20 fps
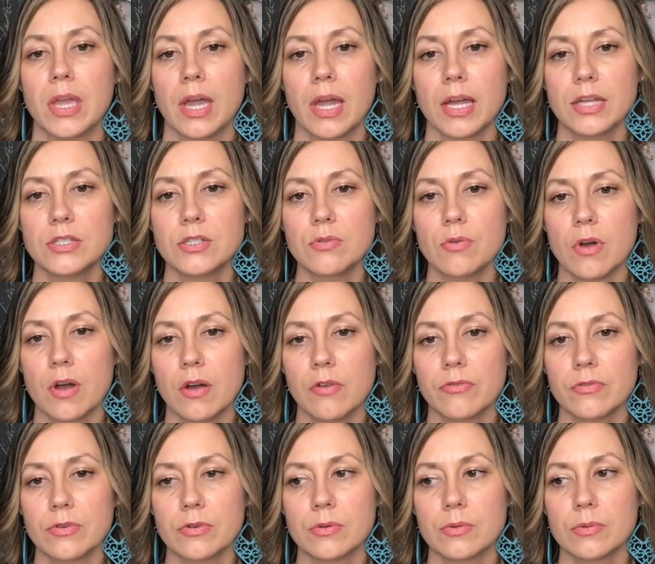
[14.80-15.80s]
I do
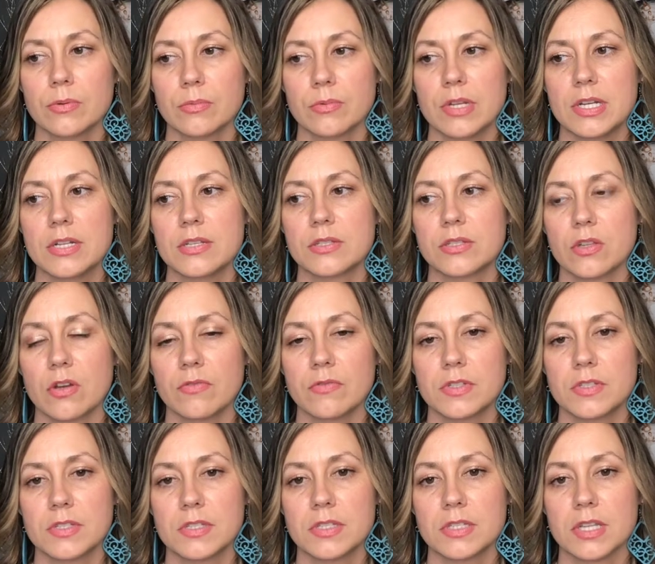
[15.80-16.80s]
offer reading
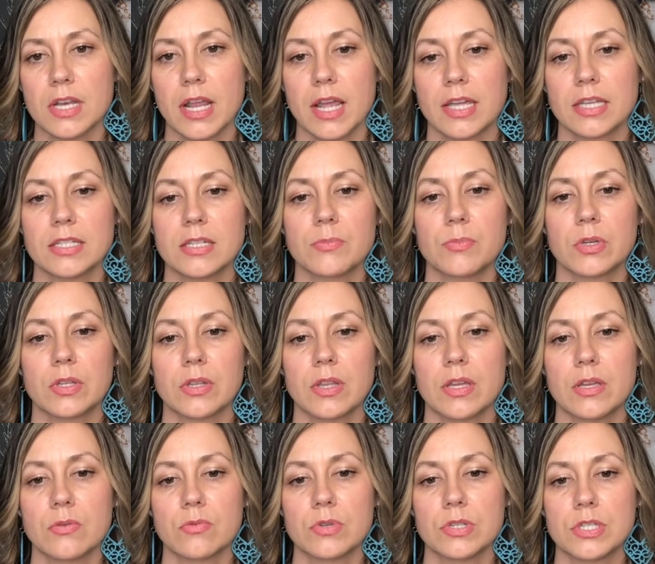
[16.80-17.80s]
services and academic
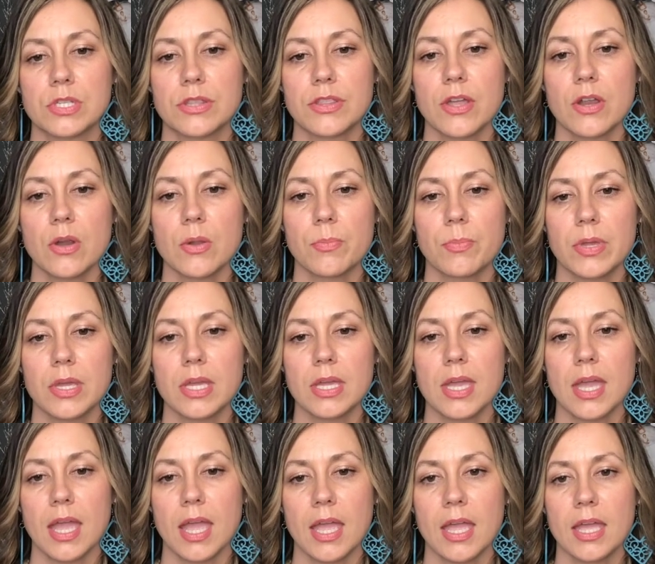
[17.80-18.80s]
language
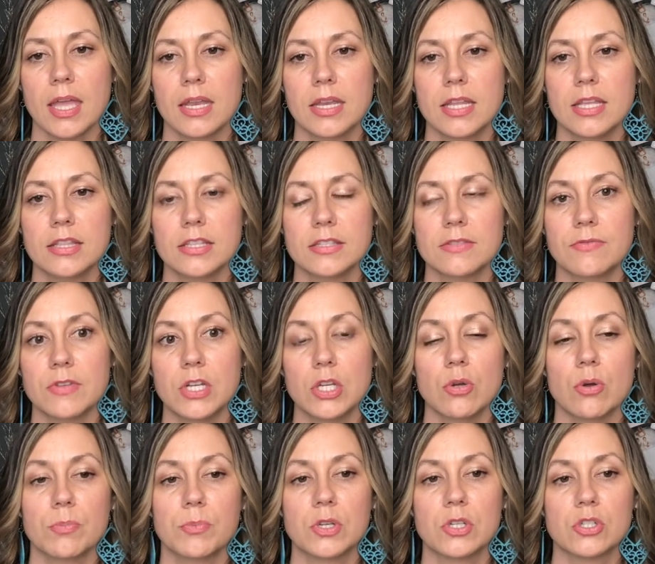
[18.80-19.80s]
therapy, and in this video
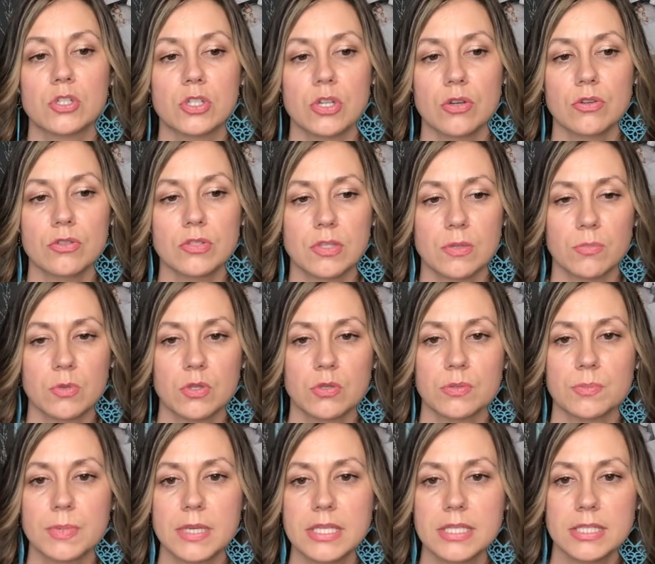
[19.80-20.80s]
I'm going to show you some of those
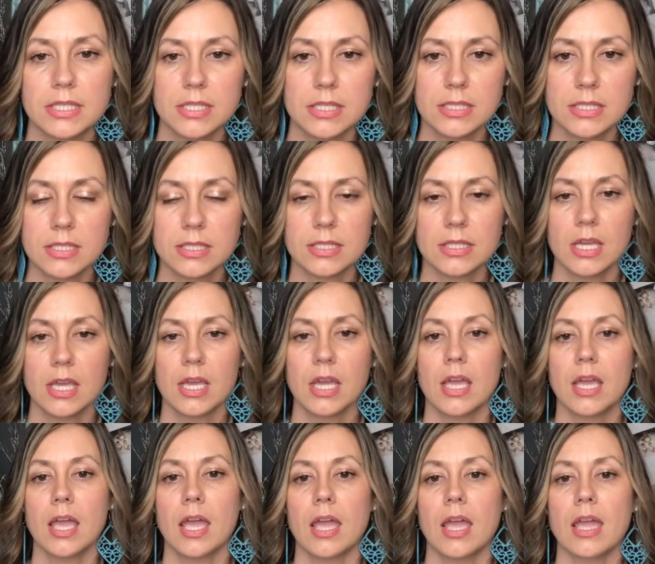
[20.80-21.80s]
pieces
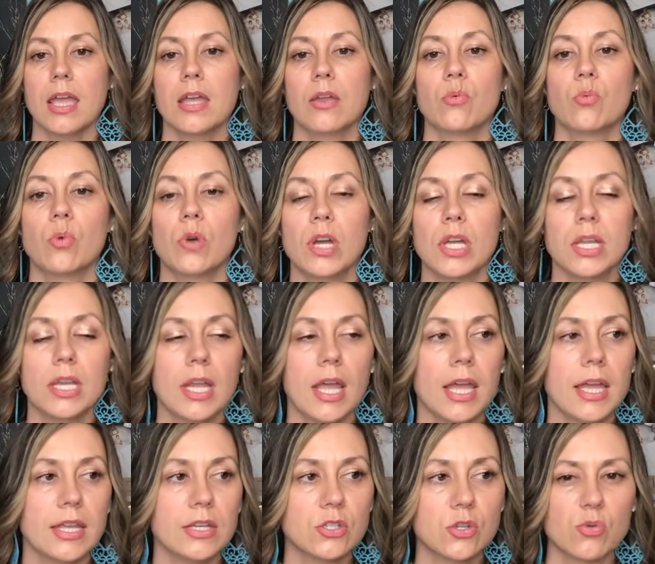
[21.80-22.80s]
and what
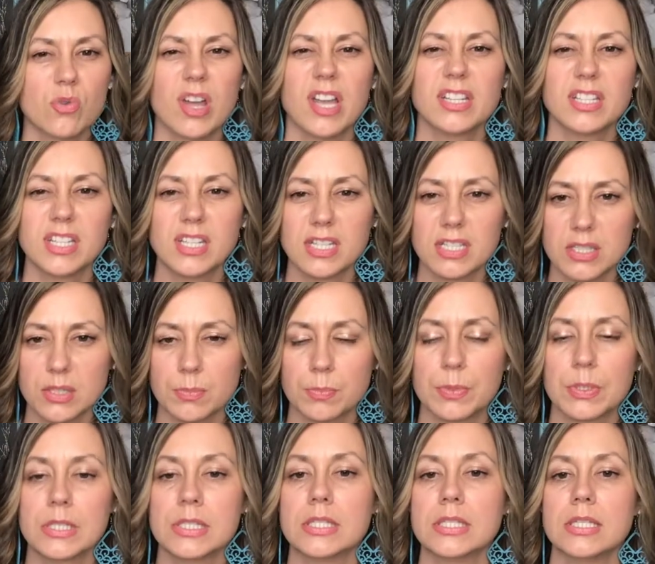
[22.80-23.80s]
a direct and
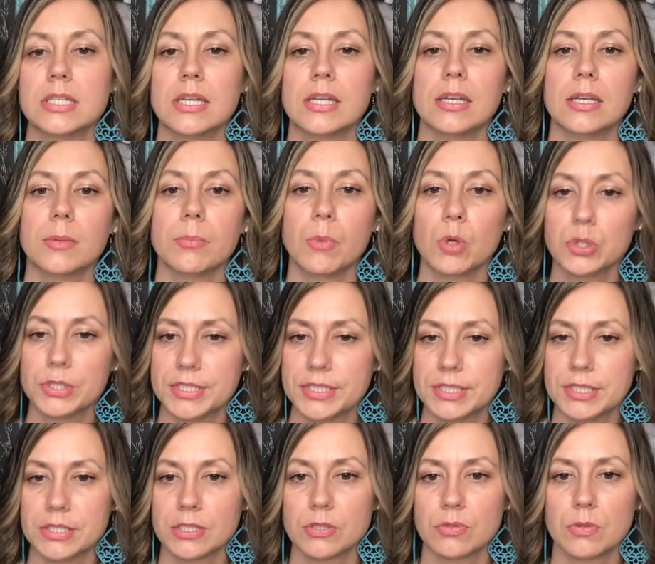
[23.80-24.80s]
explicit
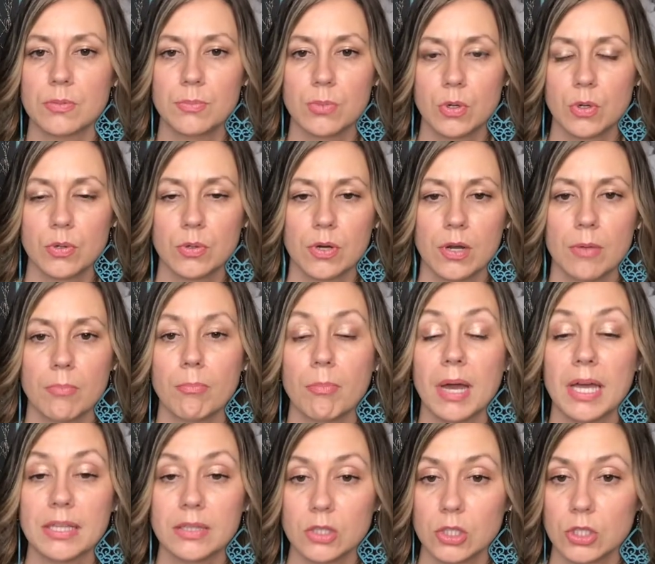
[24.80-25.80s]
multisensory program
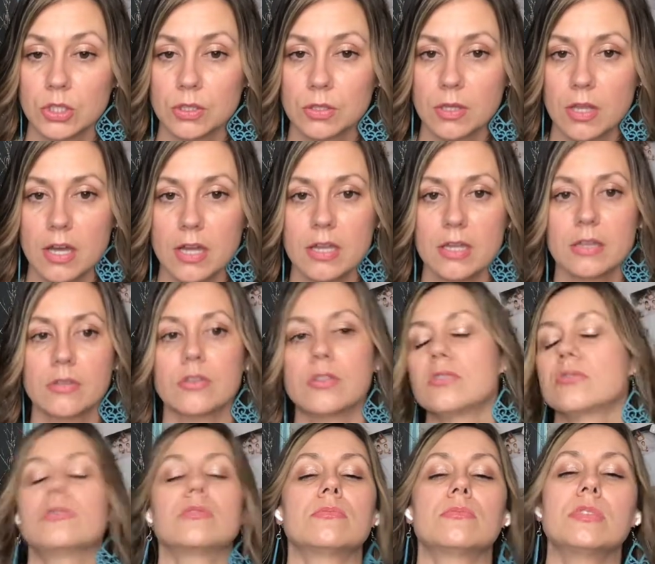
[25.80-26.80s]
might look like.
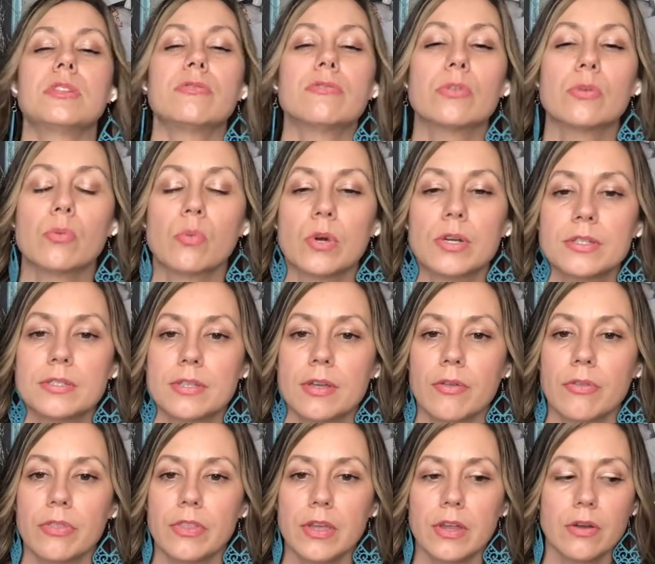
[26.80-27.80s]
There's different ones
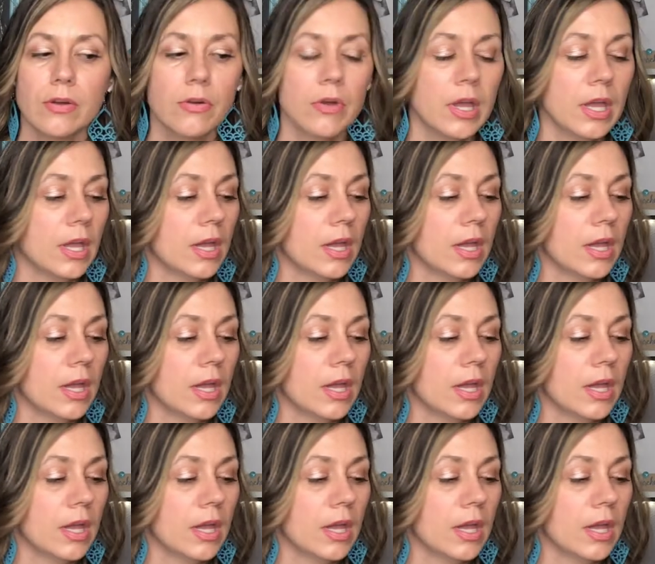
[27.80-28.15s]
out there.